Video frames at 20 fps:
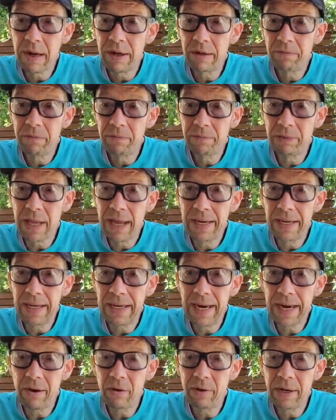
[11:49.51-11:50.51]
about it
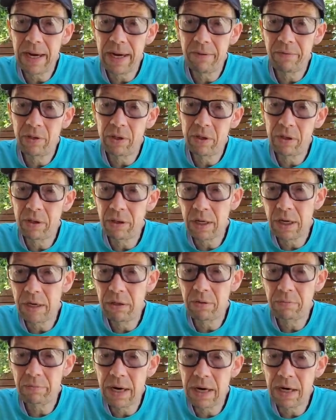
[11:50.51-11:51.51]
flattening out after
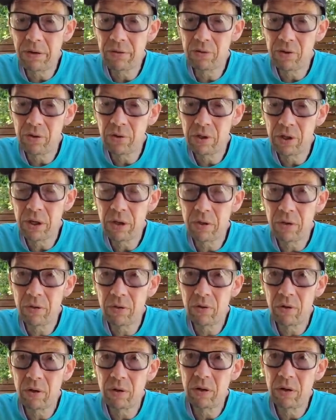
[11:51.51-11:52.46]
100 miles or so,